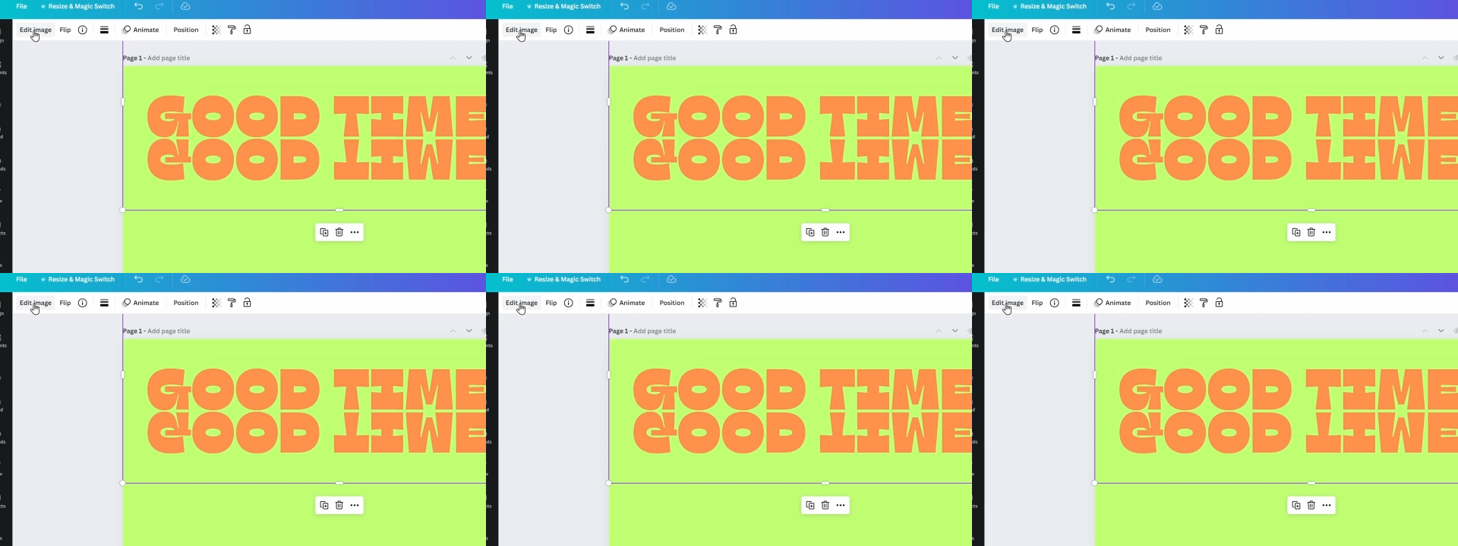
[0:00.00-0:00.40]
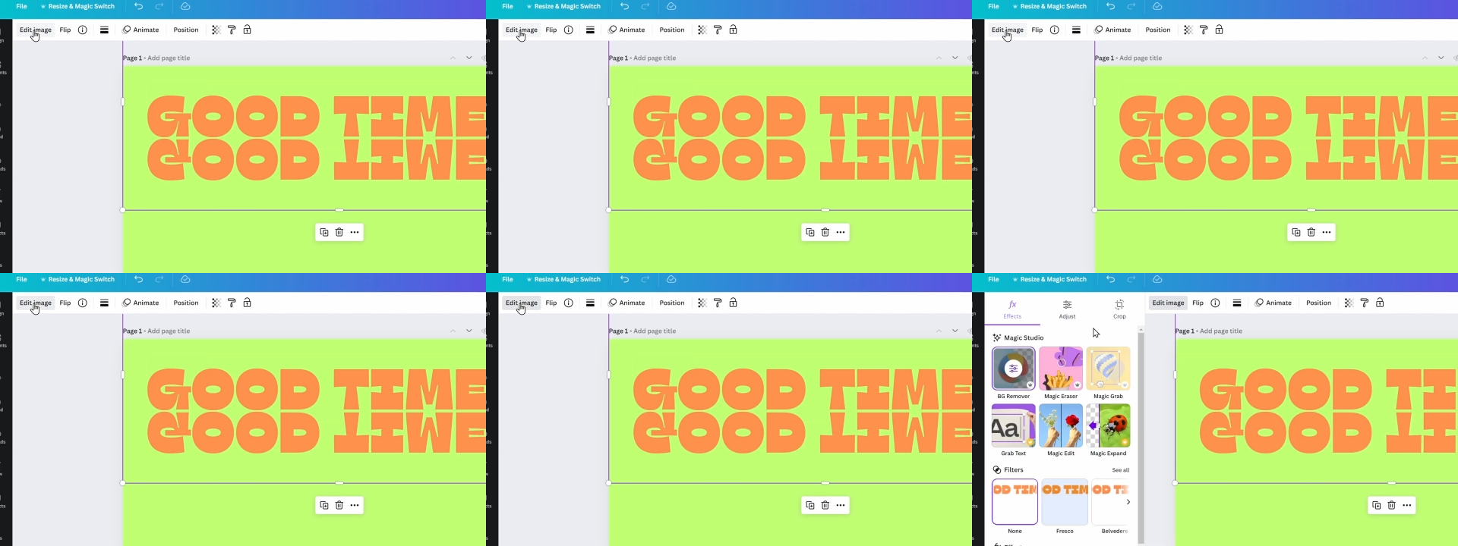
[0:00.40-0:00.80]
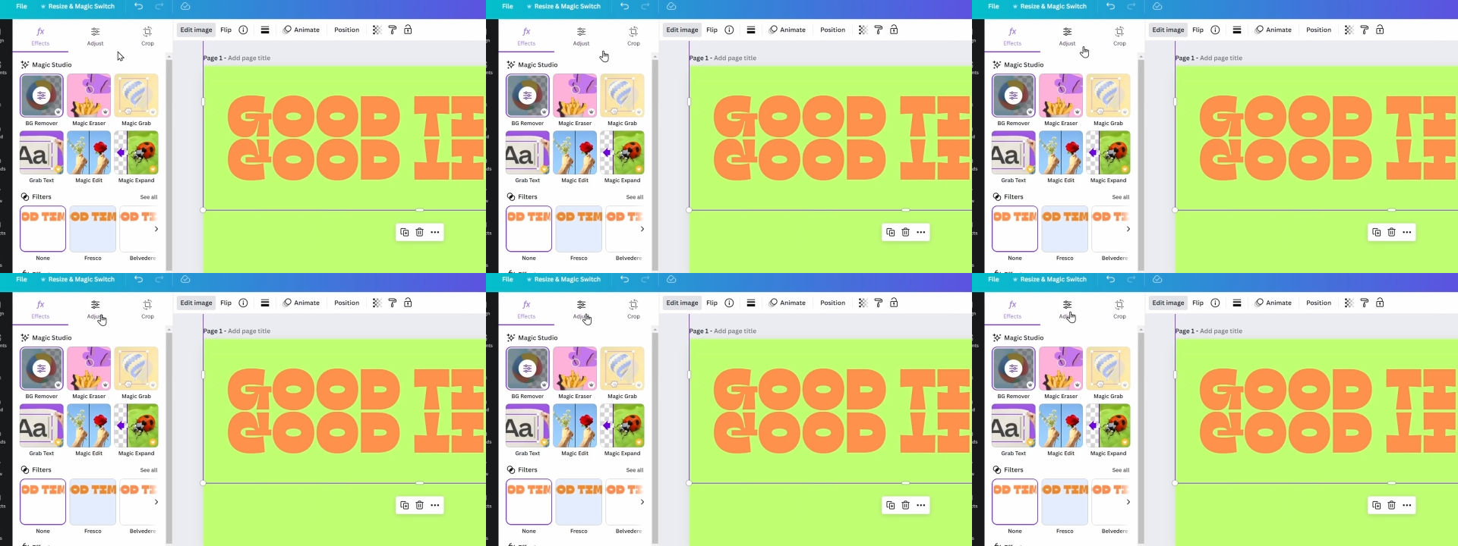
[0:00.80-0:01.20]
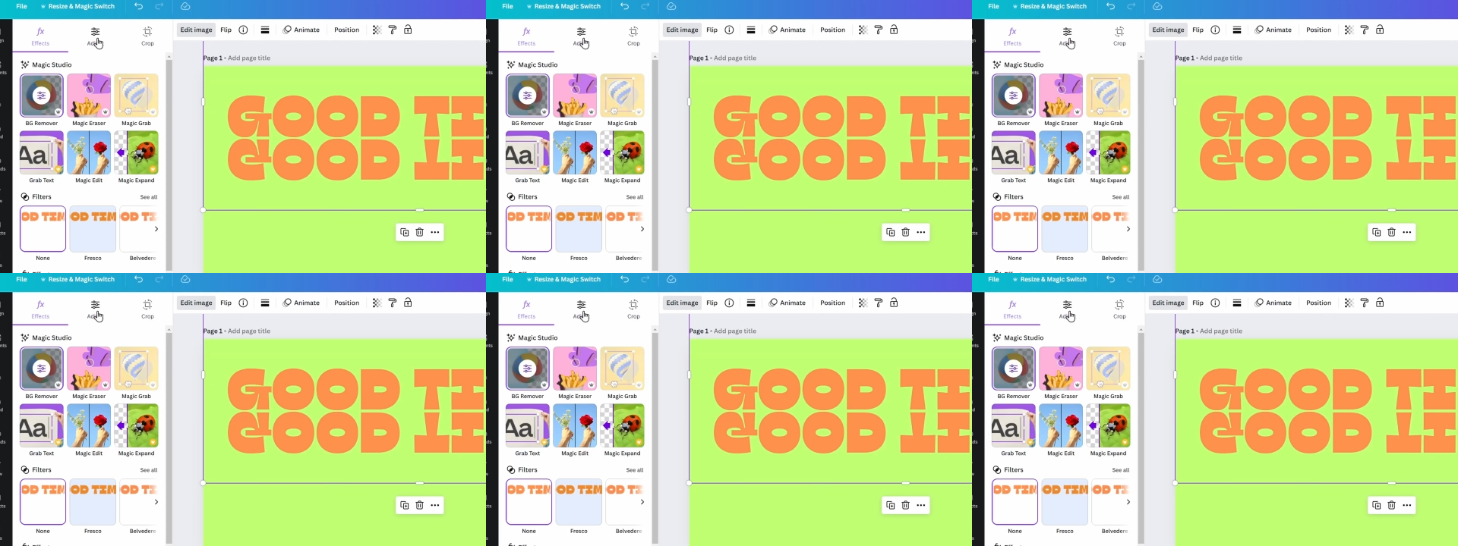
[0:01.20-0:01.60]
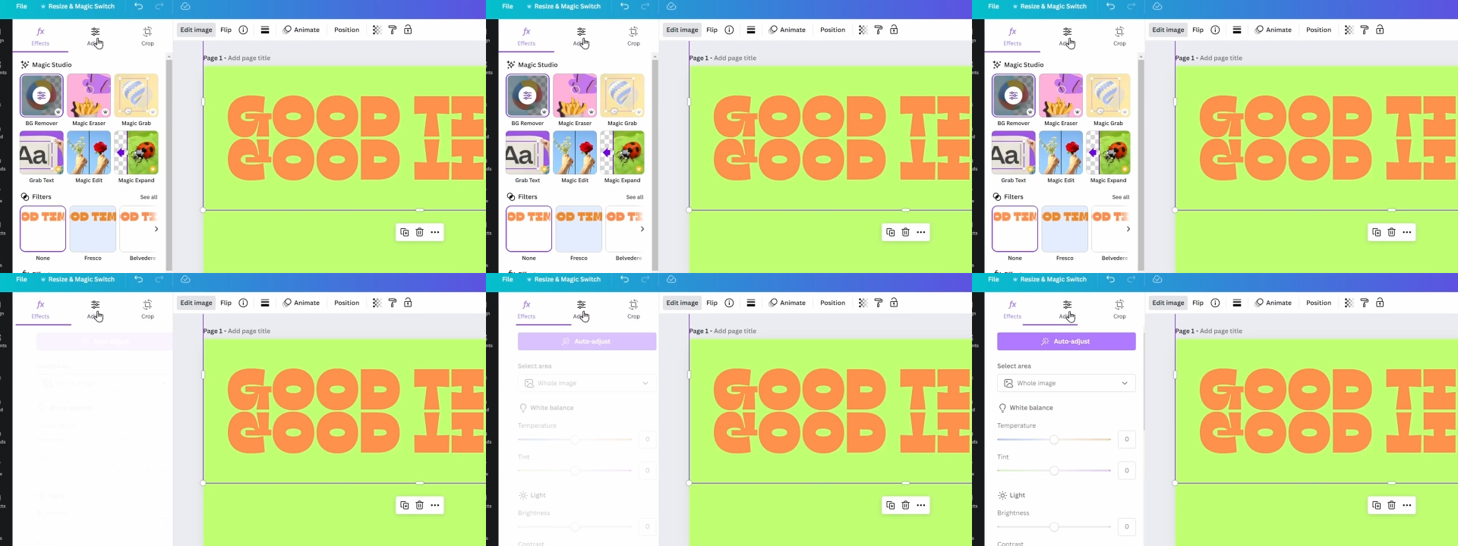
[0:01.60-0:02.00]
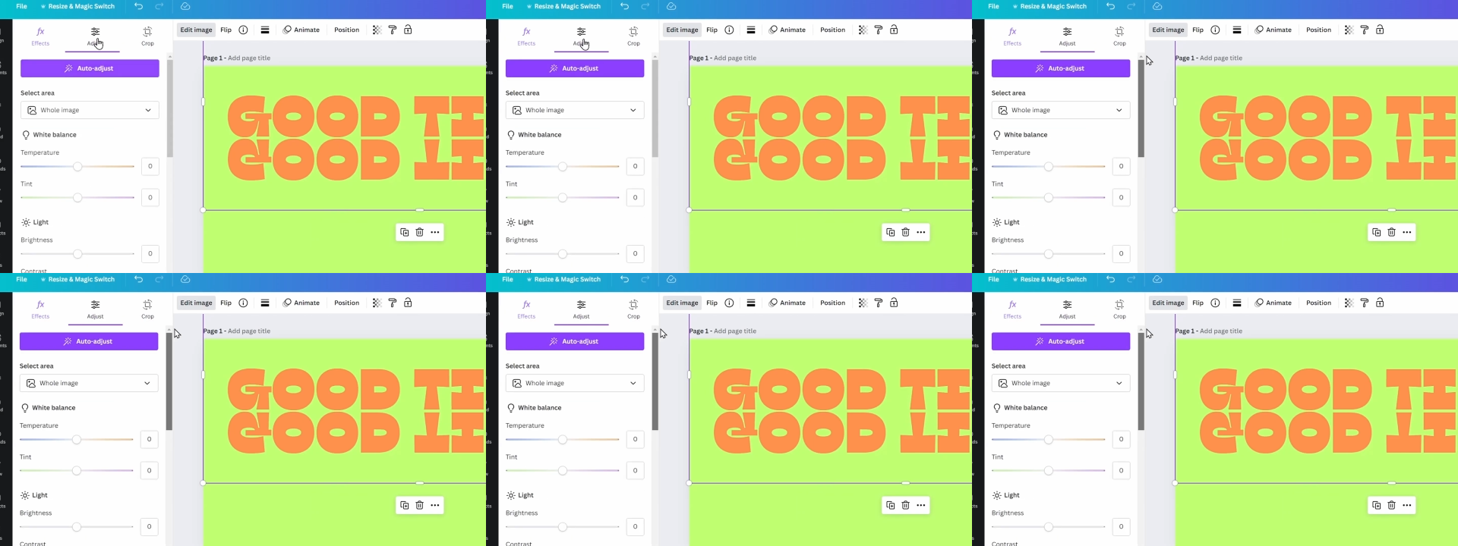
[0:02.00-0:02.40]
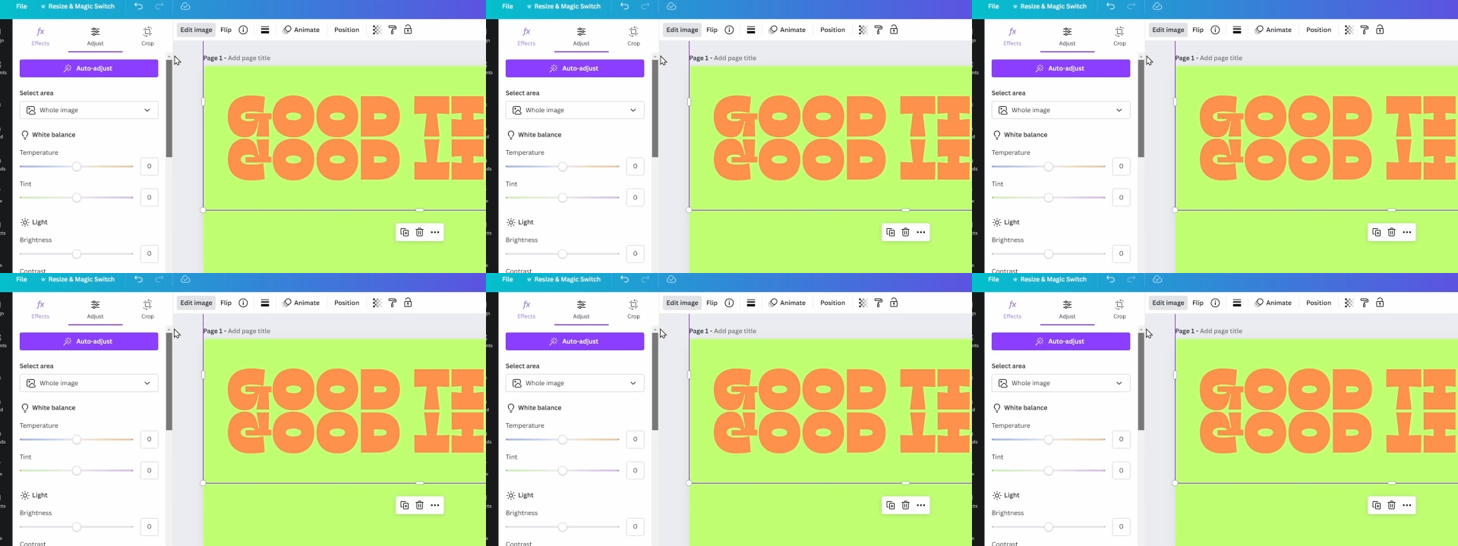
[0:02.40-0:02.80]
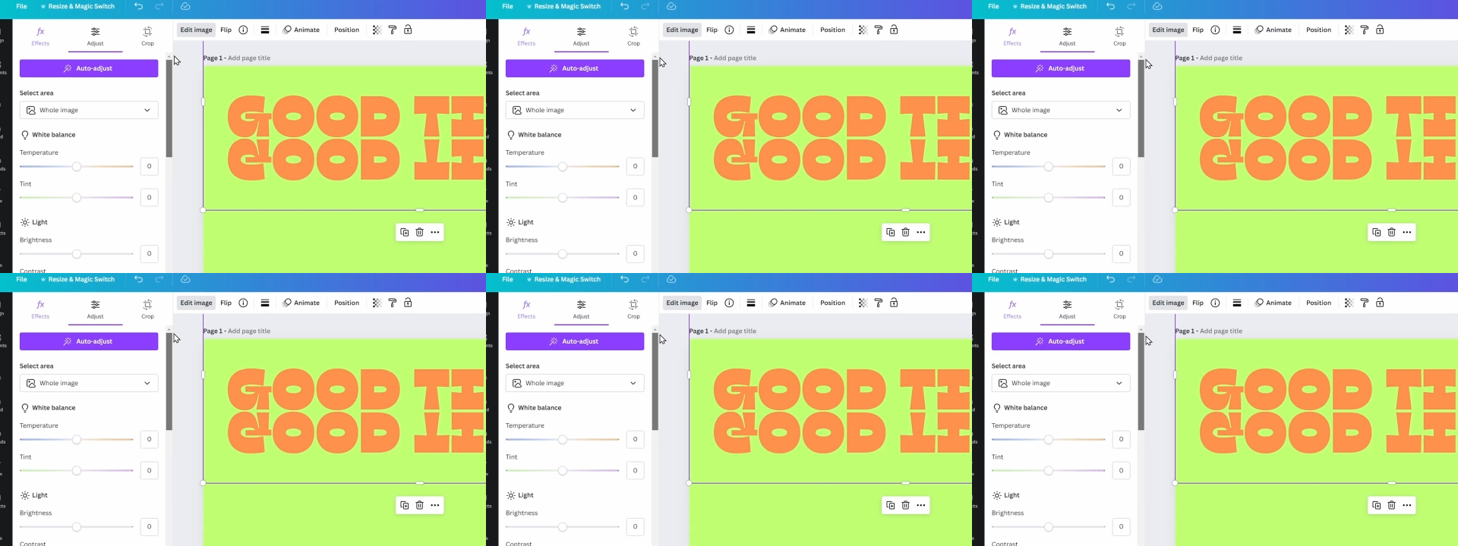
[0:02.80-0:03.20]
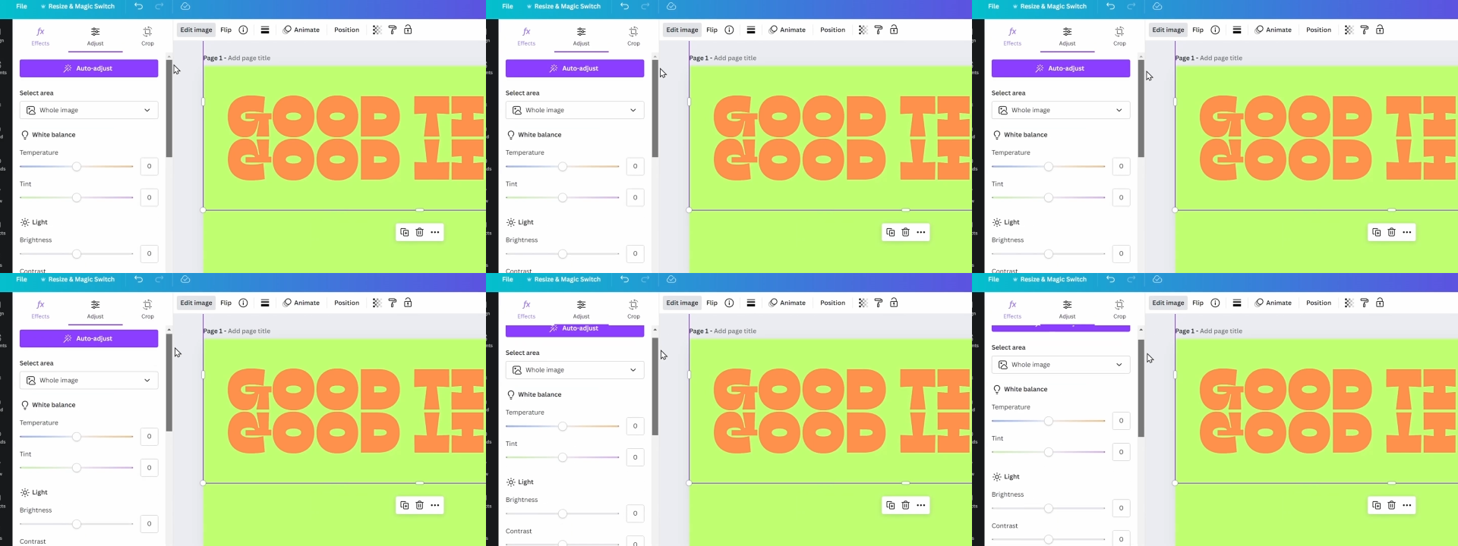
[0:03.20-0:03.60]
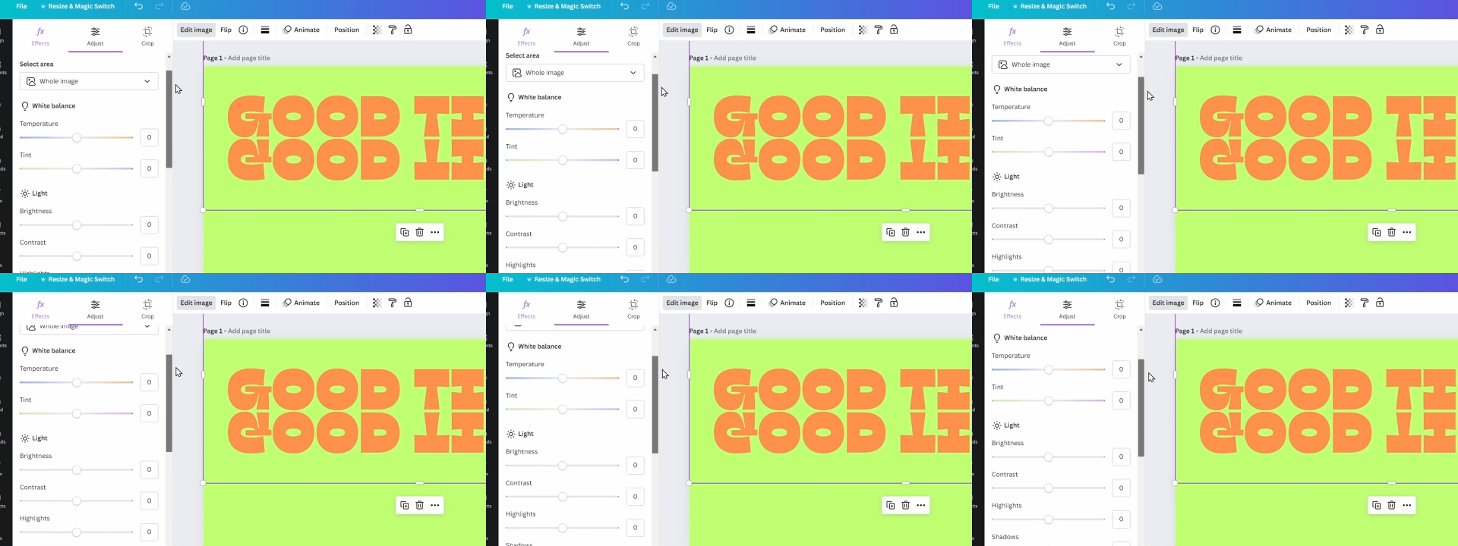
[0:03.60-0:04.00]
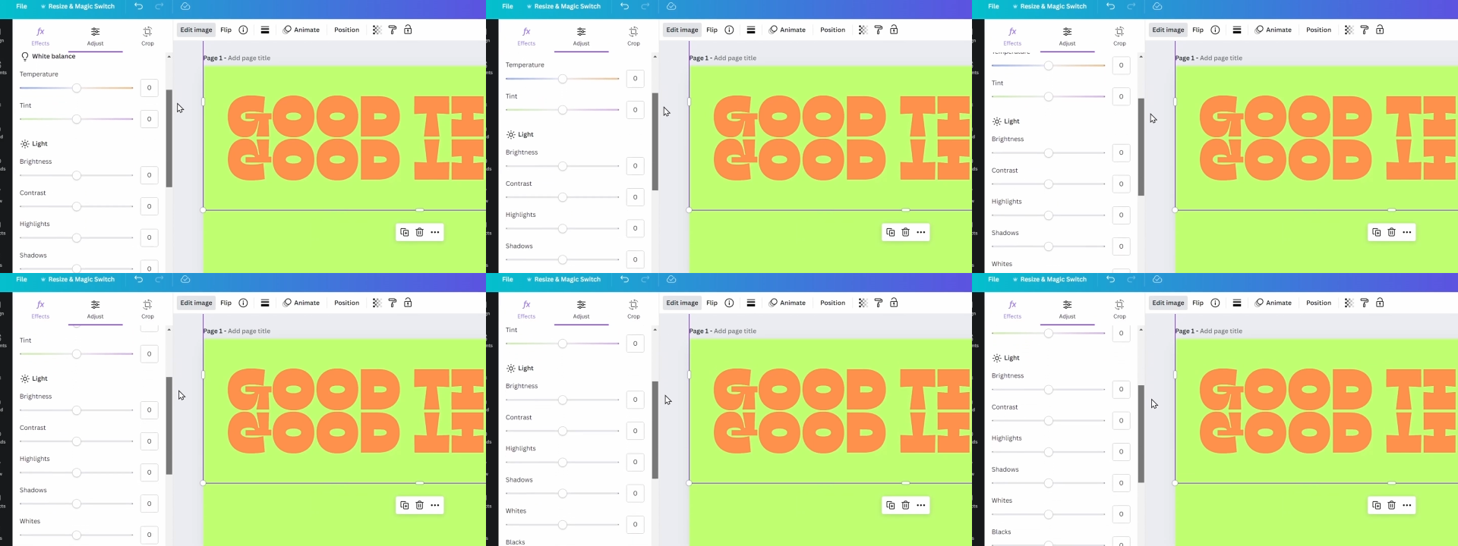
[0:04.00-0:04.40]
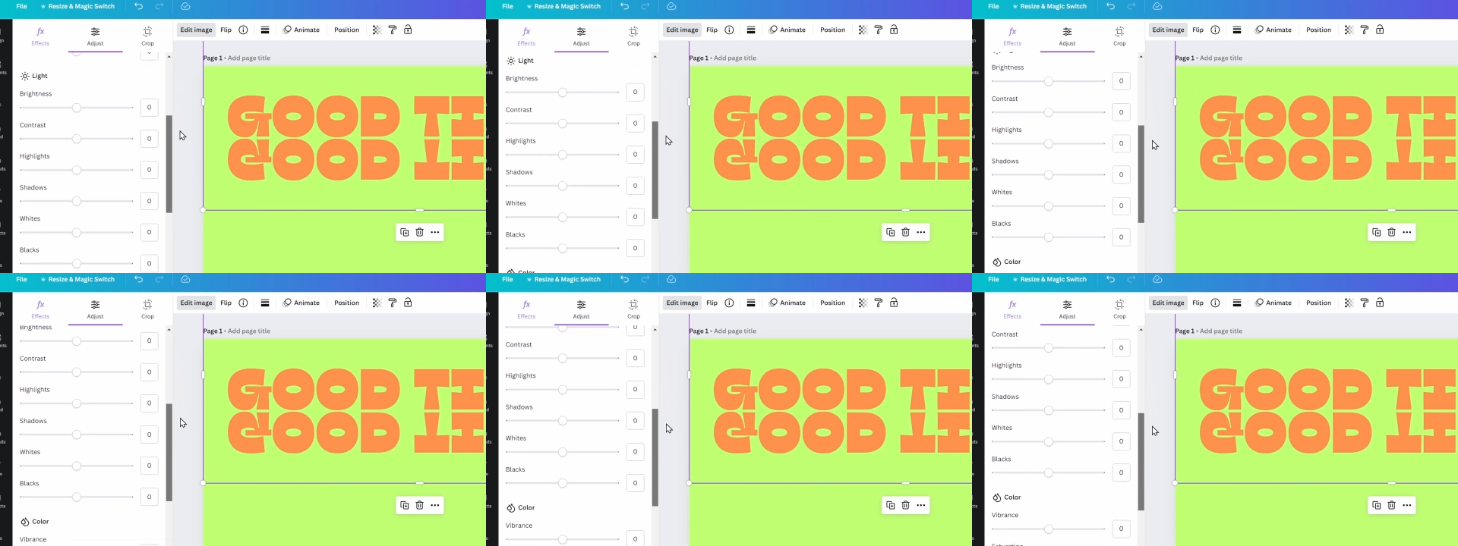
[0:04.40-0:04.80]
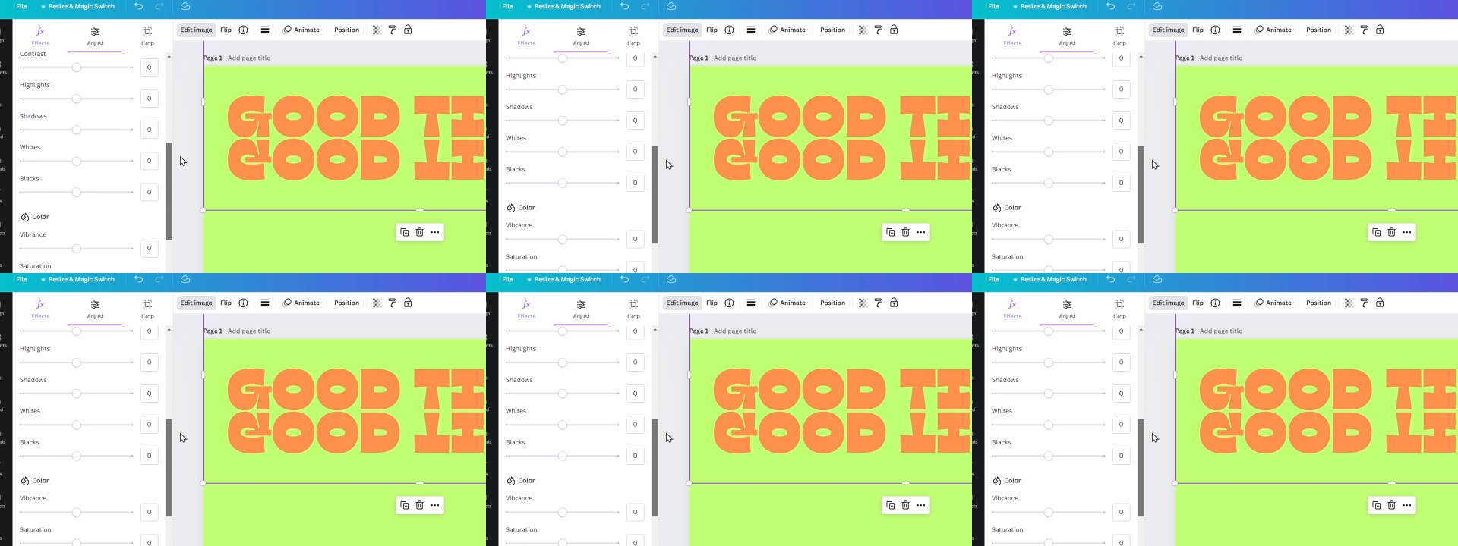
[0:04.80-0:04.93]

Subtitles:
[unreadable: no face in view]